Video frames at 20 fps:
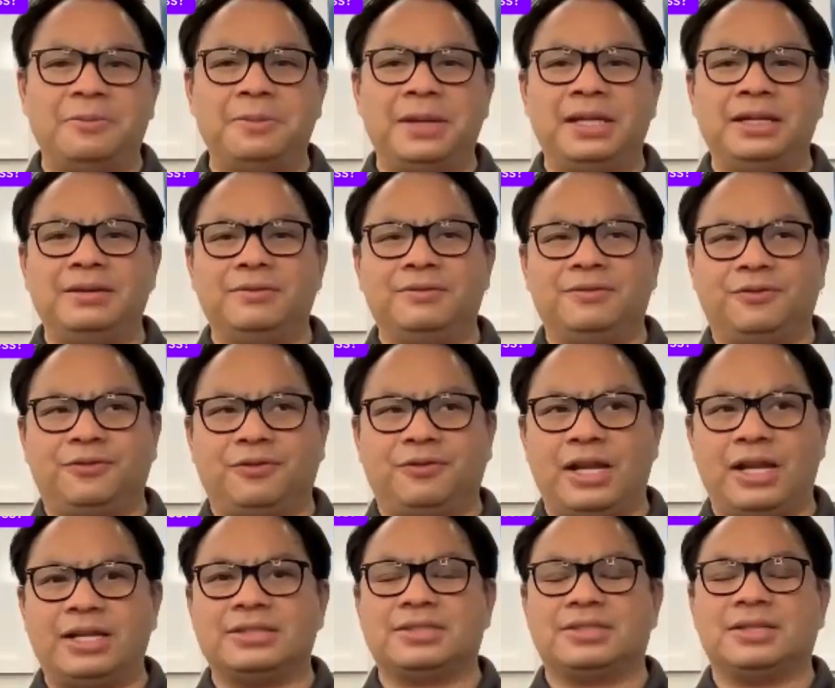and
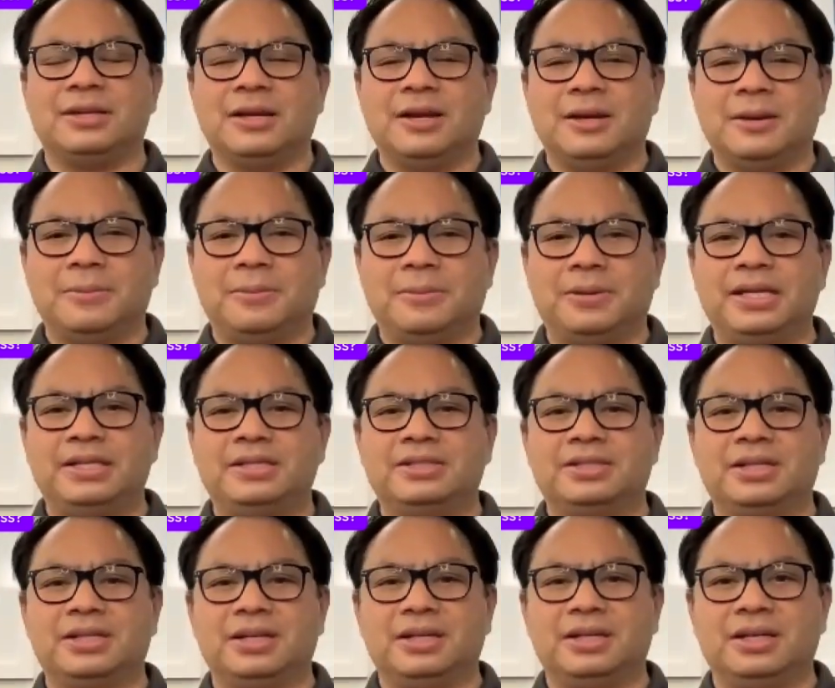friends plays
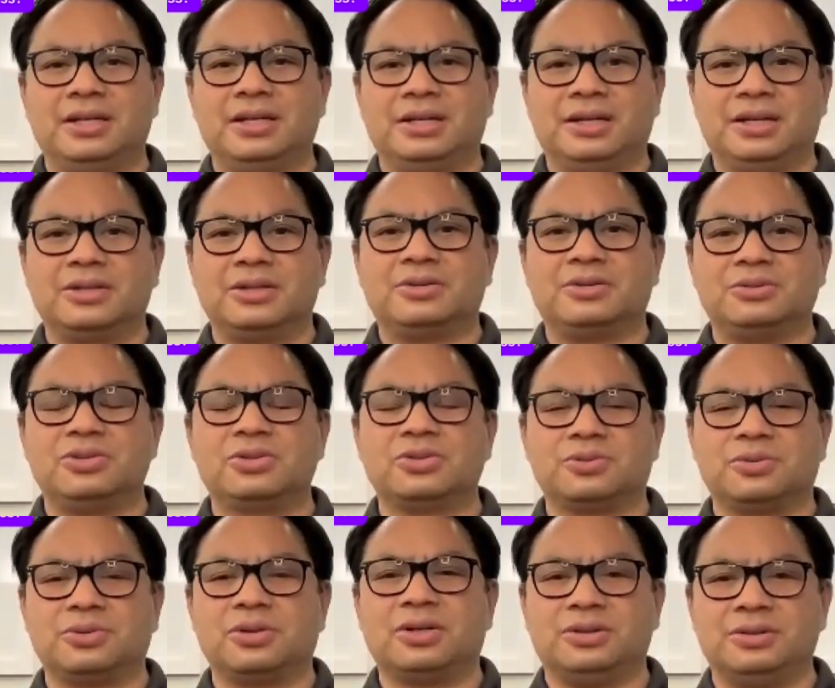a crucial
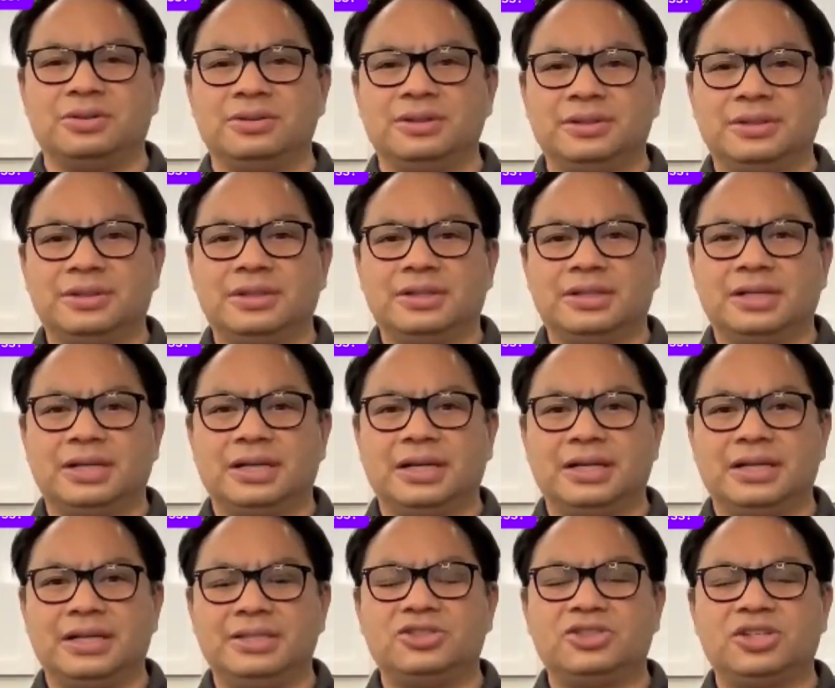role
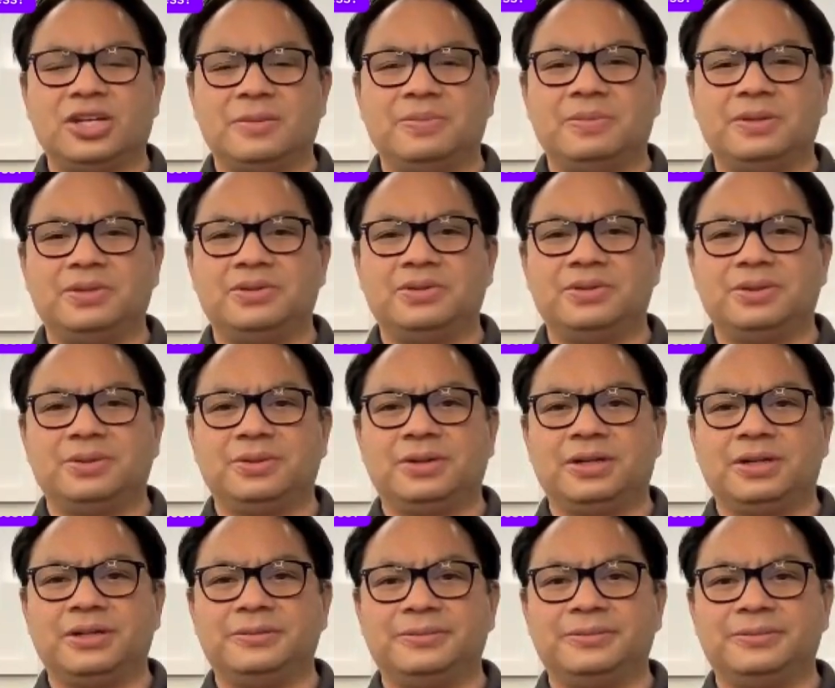in shaping who you are.